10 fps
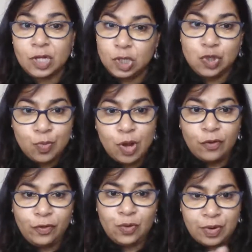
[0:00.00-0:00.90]
Tomb, all
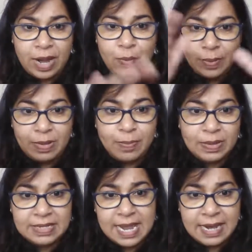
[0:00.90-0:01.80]
of you know, right? When
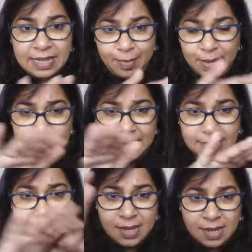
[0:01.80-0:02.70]
people die, they make
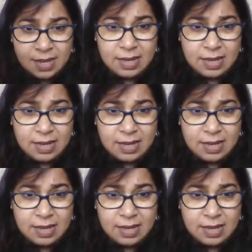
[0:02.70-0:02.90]
that